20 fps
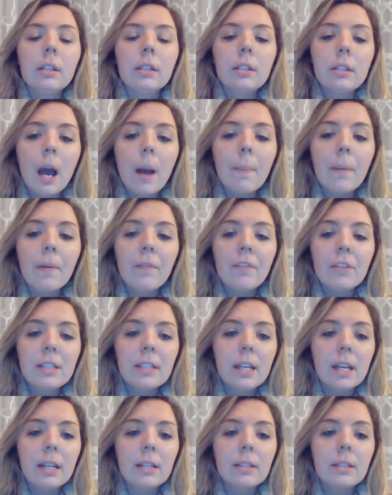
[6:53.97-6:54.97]
type of
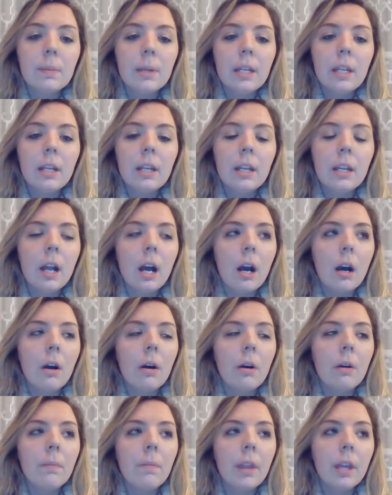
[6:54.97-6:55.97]
assessment
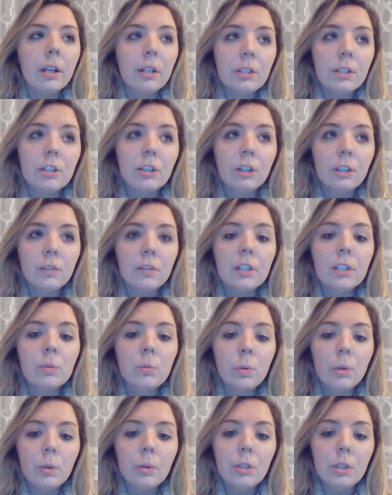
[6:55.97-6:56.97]
a constructivist
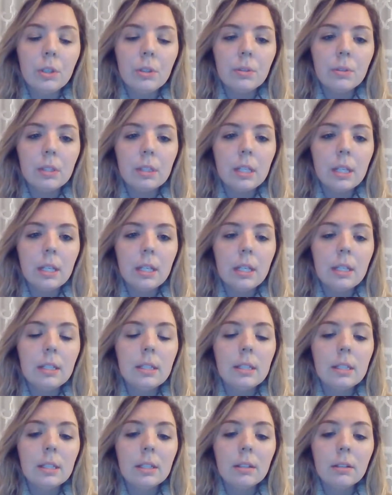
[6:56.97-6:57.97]
will use.
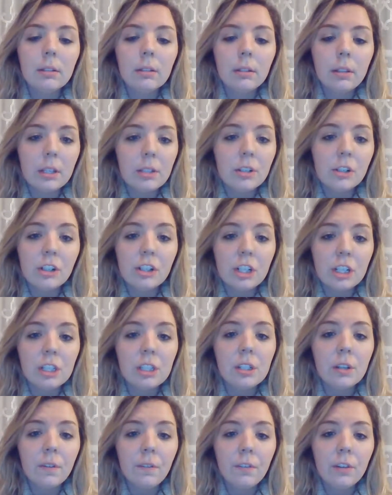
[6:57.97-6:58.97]
These are
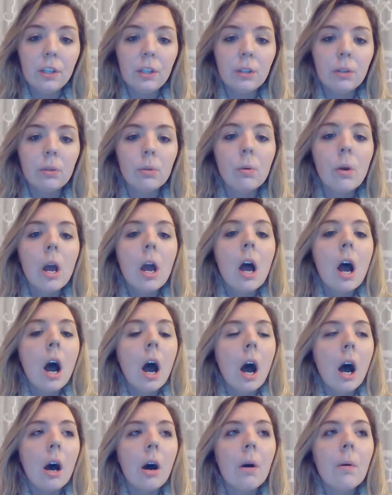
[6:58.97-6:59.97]
just a few,
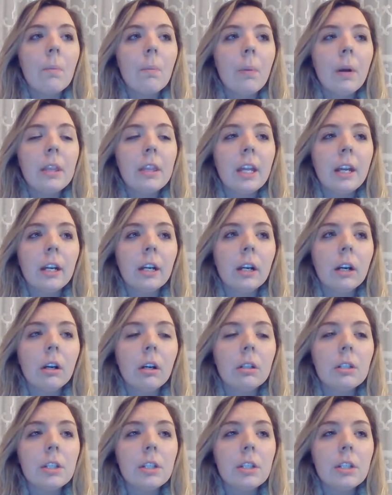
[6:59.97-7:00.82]
but they're